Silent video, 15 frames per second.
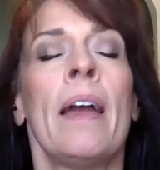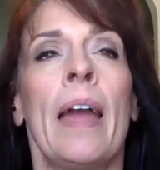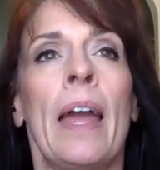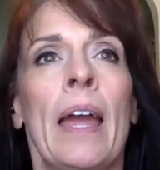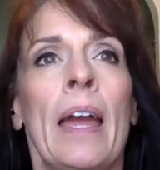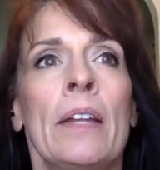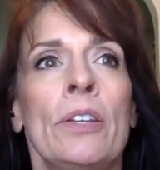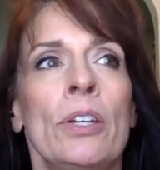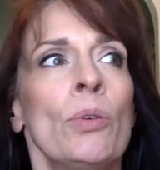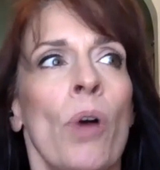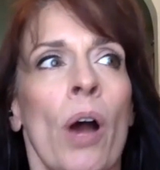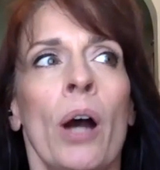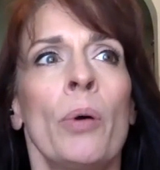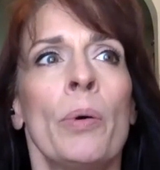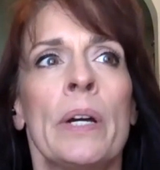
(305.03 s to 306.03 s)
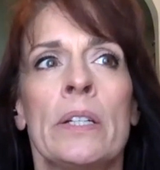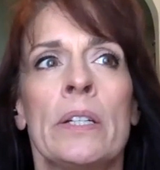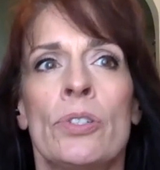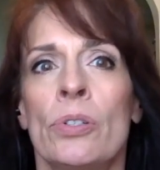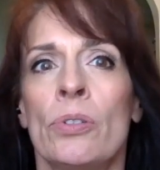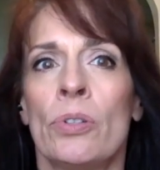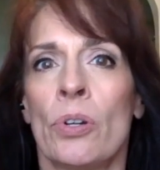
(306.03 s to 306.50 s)
And you owe it
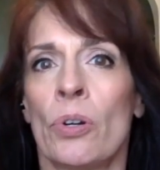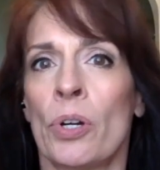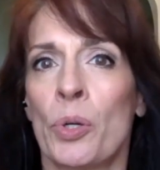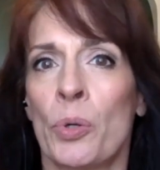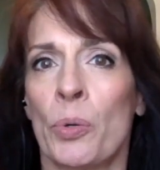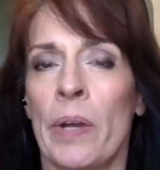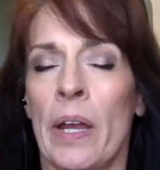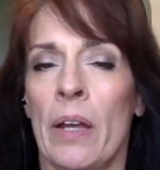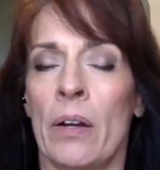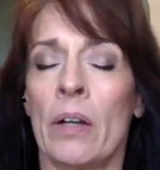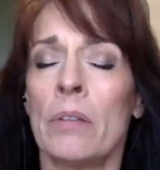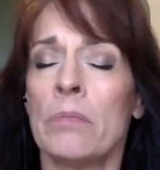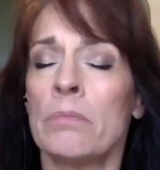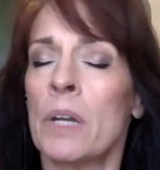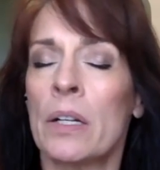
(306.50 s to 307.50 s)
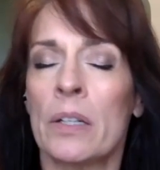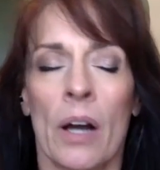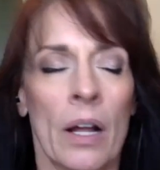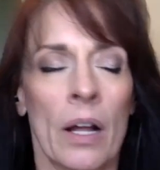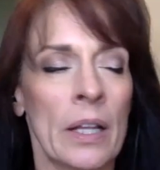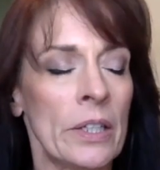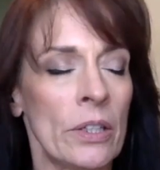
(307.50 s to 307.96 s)
to your creator.
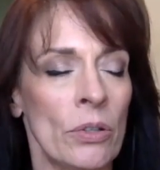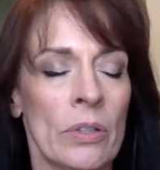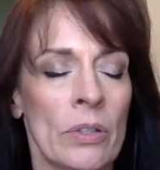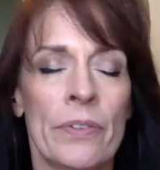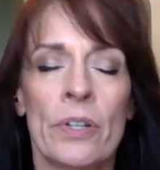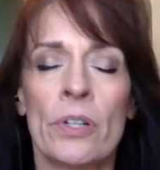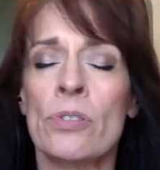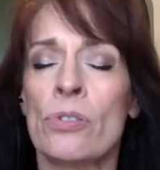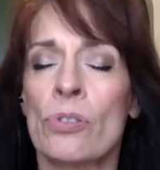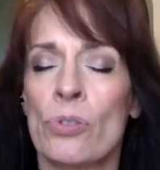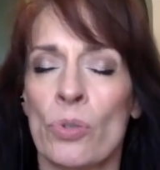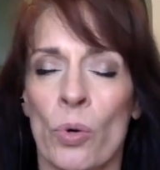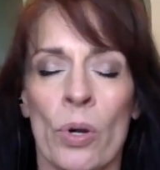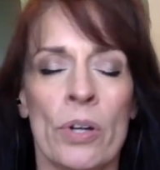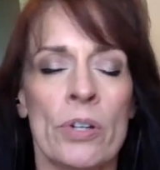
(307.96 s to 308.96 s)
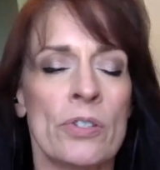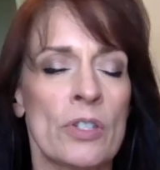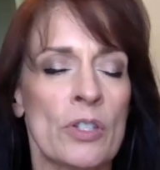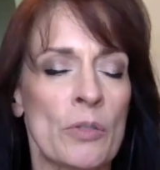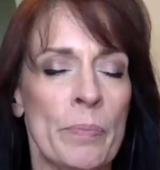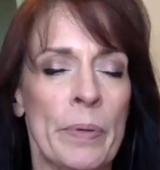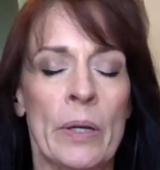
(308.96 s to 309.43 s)
Call it universe, source,
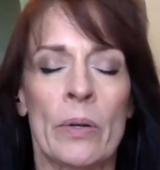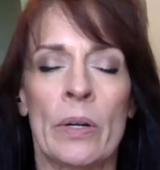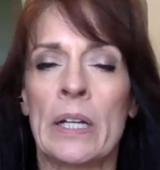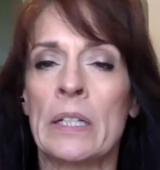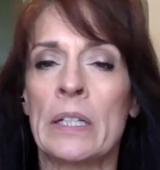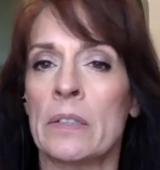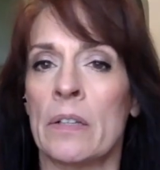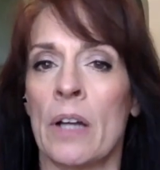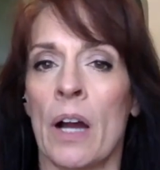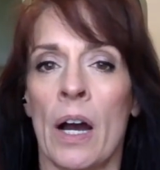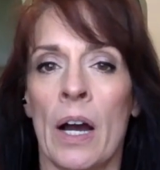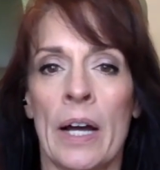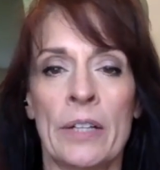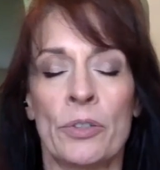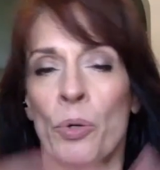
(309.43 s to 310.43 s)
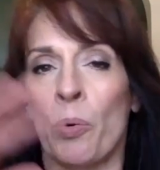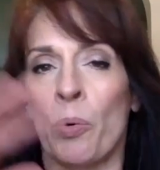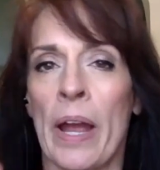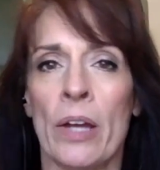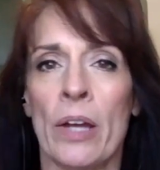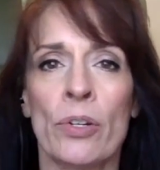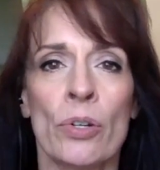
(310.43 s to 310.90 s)
spirit, God,
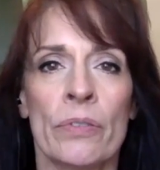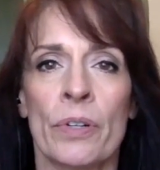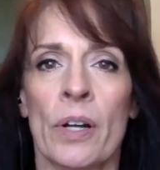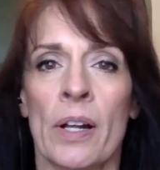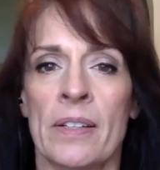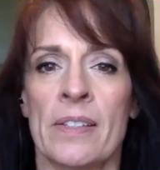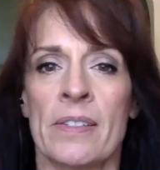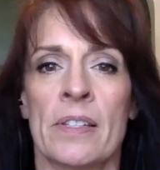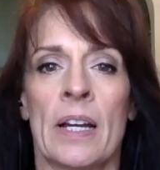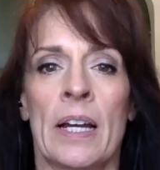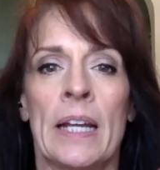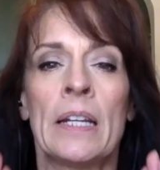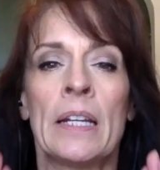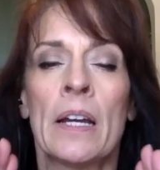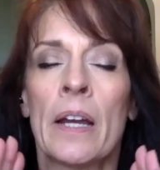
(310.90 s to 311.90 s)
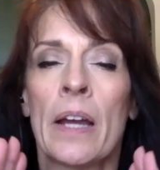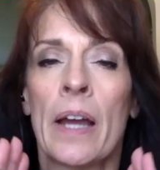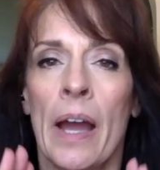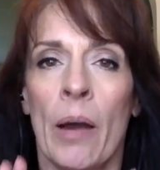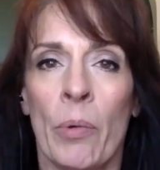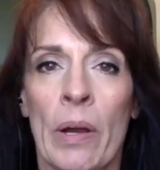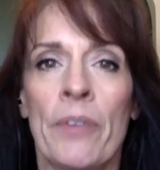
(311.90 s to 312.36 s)
grand overall design,
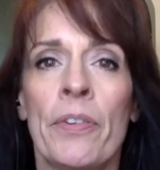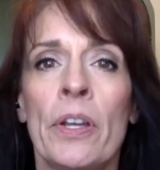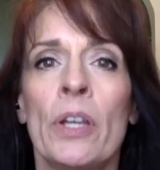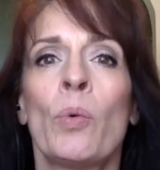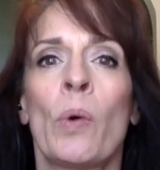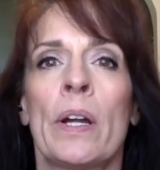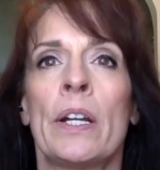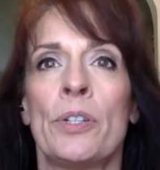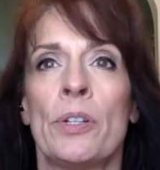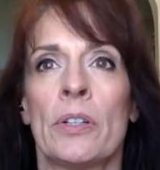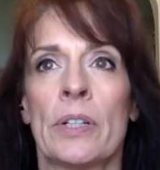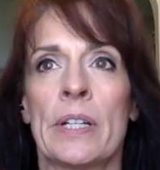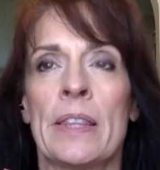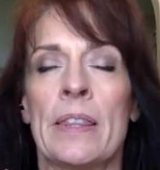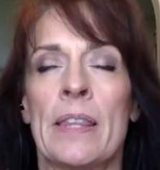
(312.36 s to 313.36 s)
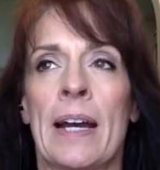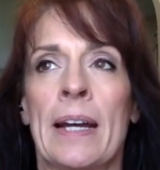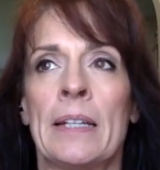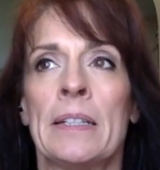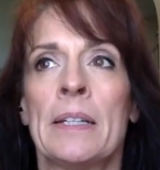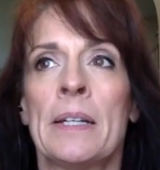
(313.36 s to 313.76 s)
however you want to look at that.